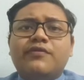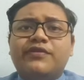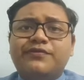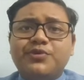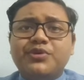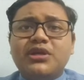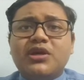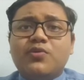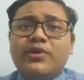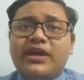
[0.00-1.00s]
For food,
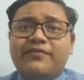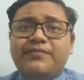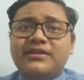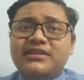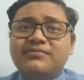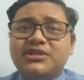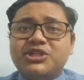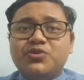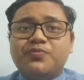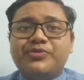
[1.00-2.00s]
we have button
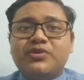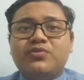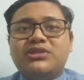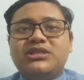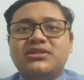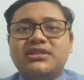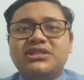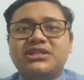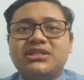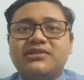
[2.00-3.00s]
mushroom, which
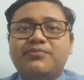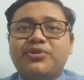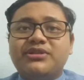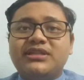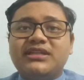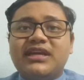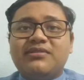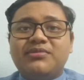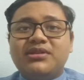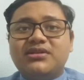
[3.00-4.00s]
rich in protein
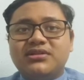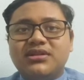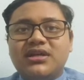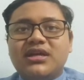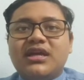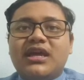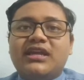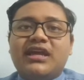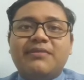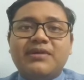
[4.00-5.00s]
and mineral,
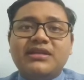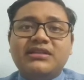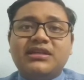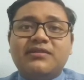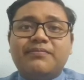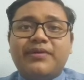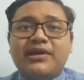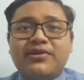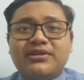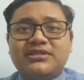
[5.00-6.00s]
and Amanita
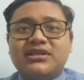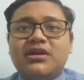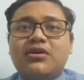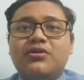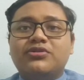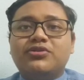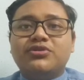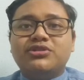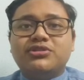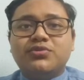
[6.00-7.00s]
pylori or
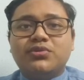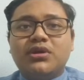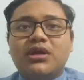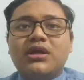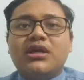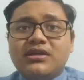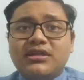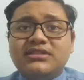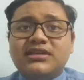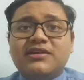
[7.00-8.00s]
toadstool.
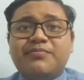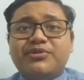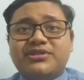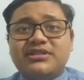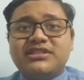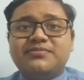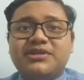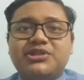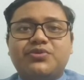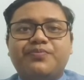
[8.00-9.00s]
These are poisonous
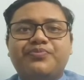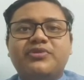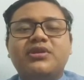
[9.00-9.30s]
mushroom.